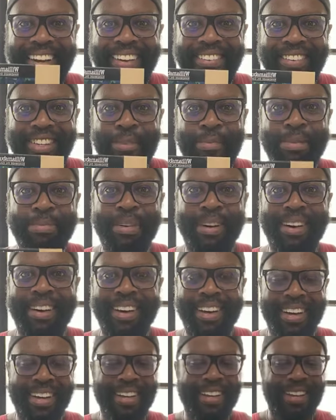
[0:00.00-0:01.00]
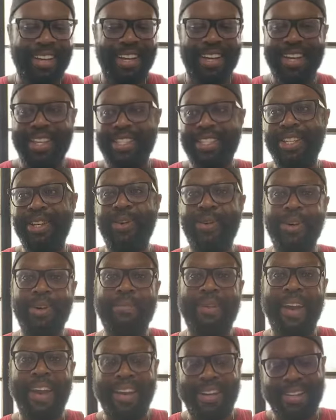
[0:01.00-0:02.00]
Williamsburg is the oil
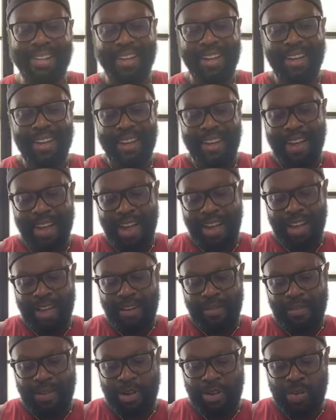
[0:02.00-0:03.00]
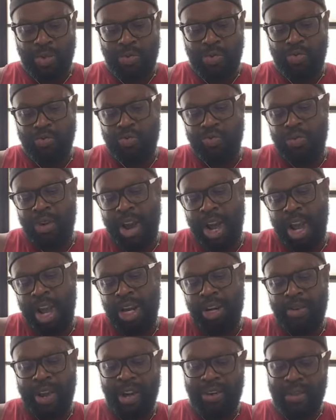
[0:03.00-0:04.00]
paint.
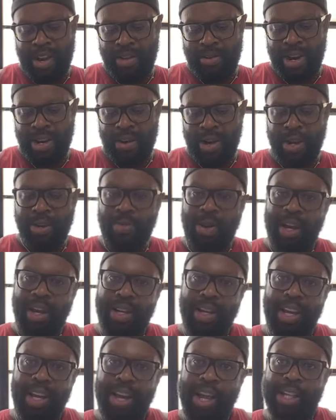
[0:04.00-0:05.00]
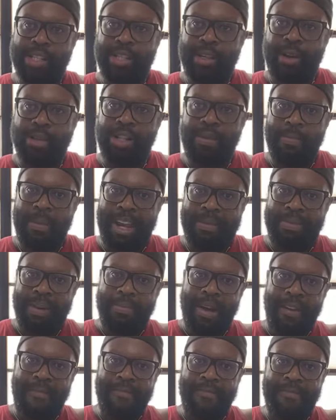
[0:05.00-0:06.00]
Great quality, and it's also made by
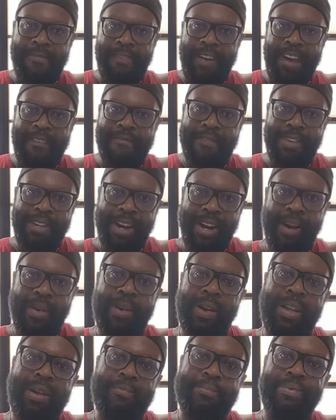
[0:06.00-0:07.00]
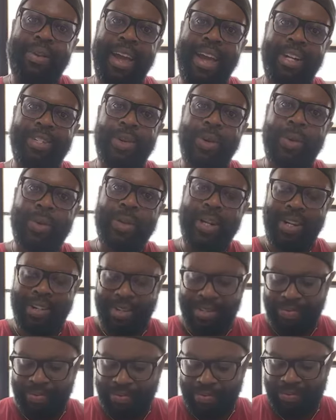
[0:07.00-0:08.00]
my favorite acrylic brand, Golden.
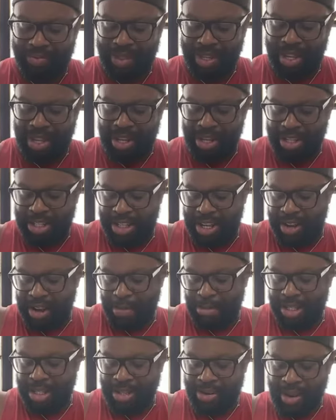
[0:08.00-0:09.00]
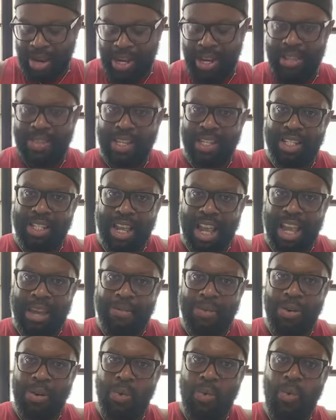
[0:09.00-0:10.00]
So I'm still getting the
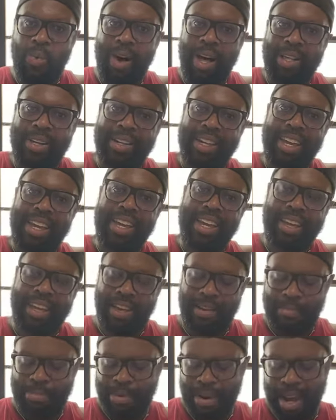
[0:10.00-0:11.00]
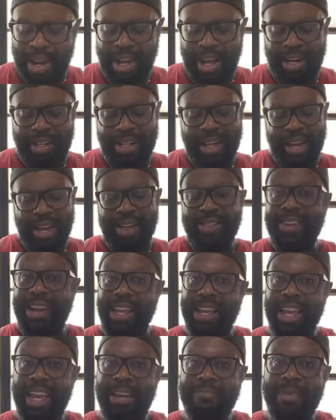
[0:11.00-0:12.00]
same quality product that I
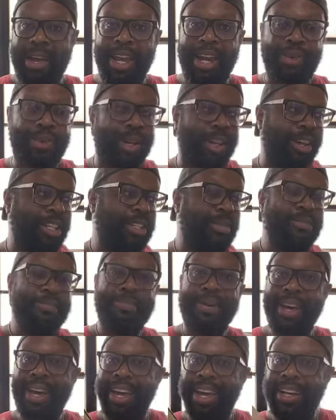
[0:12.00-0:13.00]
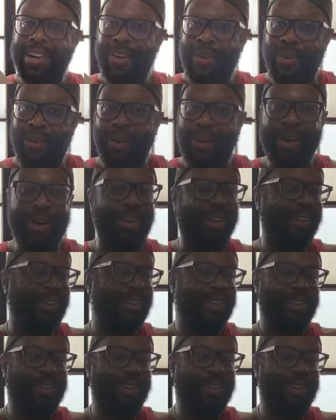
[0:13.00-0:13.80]
get in my acrylics, but in oil.